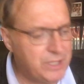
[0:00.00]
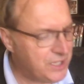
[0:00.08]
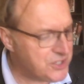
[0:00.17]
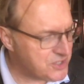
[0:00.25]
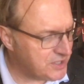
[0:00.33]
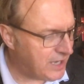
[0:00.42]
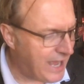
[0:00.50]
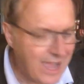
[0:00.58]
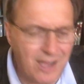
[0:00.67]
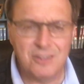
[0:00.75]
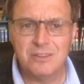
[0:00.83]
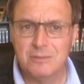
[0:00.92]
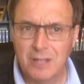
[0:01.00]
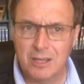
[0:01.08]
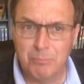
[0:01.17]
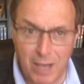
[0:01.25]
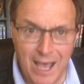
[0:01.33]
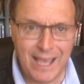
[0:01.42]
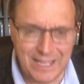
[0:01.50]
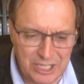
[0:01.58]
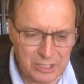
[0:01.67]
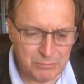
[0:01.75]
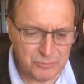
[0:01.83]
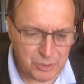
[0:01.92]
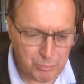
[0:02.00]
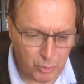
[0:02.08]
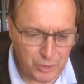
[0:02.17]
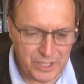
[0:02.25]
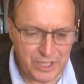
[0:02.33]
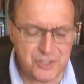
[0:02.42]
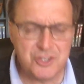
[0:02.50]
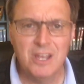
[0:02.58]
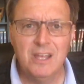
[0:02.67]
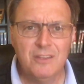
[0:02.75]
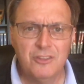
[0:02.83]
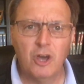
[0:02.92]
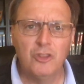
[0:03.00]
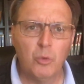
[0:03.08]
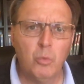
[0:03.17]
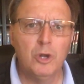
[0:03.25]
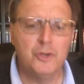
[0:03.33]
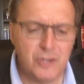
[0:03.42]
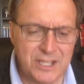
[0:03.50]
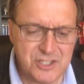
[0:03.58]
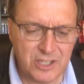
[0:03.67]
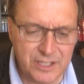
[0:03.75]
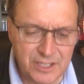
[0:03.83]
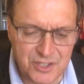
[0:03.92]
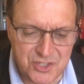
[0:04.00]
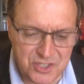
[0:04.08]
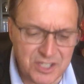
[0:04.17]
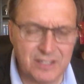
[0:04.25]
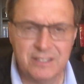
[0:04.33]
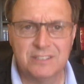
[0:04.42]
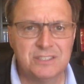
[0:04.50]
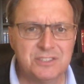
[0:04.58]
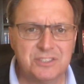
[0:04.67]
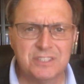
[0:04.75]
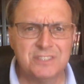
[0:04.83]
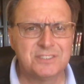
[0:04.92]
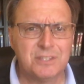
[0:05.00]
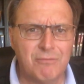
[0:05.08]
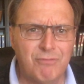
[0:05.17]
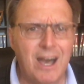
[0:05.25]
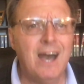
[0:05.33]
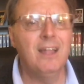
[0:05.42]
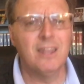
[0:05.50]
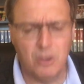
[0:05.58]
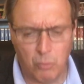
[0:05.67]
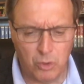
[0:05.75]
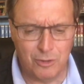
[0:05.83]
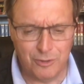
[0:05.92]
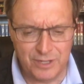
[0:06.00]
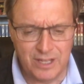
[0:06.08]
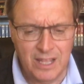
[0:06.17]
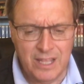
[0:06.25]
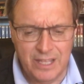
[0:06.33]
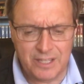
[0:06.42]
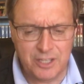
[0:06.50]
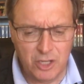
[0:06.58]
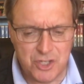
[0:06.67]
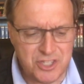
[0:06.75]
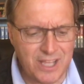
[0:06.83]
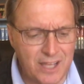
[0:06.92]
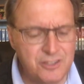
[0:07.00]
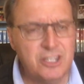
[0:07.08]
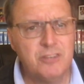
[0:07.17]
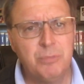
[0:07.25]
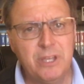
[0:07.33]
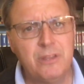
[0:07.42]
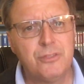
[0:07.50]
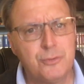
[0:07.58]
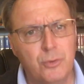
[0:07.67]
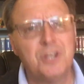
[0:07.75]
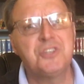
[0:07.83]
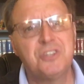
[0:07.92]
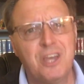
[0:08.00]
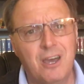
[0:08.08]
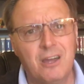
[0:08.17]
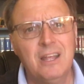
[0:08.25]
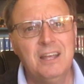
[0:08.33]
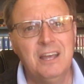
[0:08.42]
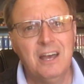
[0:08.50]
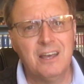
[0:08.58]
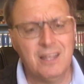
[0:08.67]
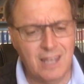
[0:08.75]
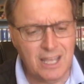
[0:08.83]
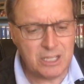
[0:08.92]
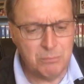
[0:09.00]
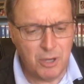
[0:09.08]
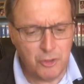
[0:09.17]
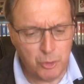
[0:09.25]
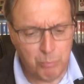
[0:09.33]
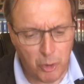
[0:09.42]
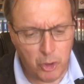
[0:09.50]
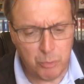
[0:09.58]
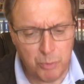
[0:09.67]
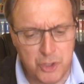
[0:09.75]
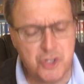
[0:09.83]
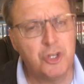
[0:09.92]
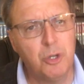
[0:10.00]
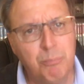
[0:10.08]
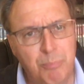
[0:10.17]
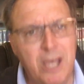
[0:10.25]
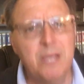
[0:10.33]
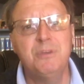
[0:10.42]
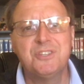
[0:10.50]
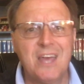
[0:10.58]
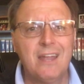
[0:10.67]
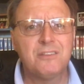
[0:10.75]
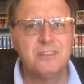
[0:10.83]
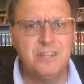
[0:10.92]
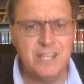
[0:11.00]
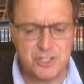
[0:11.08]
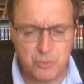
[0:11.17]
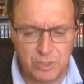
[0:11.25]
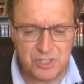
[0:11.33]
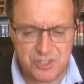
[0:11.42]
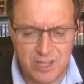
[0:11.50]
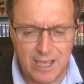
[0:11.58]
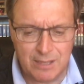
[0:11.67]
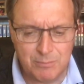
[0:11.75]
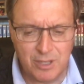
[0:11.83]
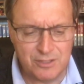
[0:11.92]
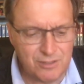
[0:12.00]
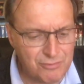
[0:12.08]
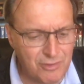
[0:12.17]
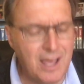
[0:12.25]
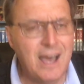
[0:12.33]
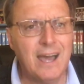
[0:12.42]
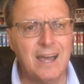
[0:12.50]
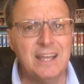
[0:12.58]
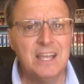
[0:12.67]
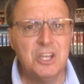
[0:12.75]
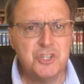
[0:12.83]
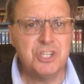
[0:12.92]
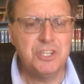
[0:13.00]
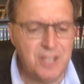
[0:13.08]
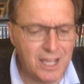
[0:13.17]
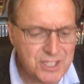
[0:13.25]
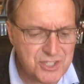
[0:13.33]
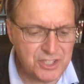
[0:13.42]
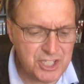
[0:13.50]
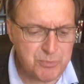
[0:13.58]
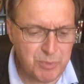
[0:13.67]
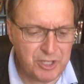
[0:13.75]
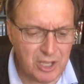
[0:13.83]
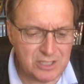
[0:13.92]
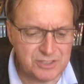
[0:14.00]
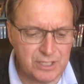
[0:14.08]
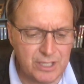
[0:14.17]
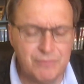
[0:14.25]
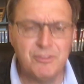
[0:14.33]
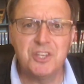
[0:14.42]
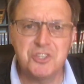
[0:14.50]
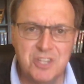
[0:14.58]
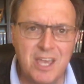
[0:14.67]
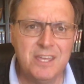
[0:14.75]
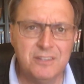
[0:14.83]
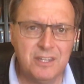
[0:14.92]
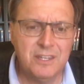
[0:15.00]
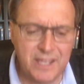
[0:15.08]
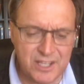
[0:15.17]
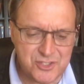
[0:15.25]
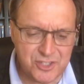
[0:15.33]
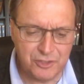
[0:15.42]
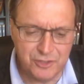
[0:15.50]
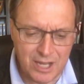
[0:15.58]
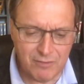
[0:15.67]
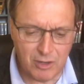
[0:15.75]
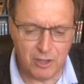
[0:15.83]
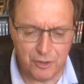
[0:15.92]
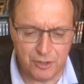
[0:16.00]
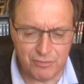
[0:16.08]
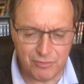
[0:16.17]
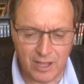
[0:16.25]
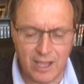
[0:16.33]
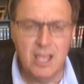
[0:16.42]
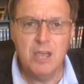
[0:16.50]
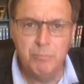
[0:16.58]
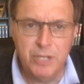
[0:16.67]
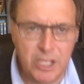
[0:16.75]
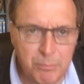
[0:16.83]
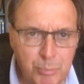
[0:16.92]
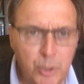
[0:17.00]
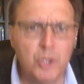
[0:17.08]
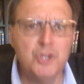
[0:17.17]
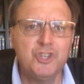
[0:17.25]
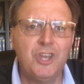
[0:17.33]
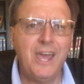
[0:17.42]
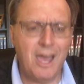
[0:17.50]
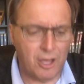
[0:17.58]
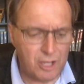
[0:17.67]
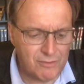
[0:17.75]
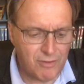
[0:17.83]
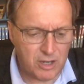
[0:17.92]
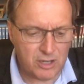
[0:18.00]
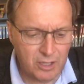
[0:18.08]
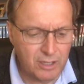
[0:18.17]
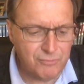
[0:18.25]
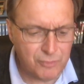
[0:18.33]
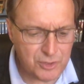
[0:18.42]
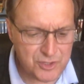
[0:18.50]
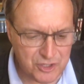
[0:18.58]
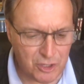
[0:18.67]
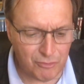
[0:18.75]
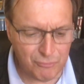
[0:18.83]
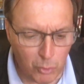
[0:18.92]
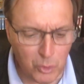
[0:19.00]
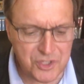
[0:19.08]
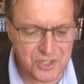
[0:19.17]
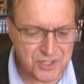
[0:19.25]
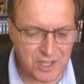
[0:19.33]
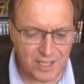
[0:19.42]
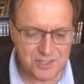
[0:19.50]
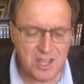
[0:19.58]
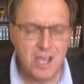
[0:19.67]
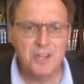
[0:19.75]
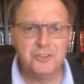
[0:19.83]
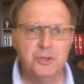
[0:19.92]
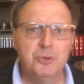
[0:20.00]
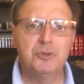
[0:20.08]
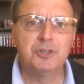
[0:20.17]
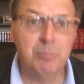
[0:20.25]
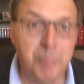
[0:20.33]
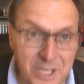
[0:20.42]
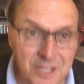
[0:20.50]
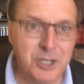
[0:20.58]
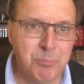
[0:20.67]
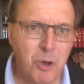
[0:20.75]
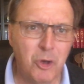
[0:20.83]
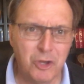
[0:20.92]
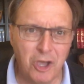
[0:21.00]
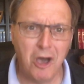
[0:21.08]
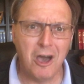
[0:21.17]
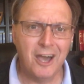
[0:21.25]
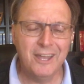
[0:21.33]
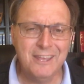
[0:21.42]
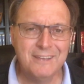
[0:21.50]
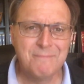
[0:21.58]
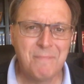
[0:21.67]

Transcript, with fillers: being sent out uh, by him to preach. The, the word translated sent is a violent word. It, it carries the idea of being thrust out, uh, like a mother bird pushing her babies out of the nest when it's time uh, to fly. She does this because if they stay in the nest, they'll never learn to fly. Being pushed out of our comfort zone forces us to depend upon God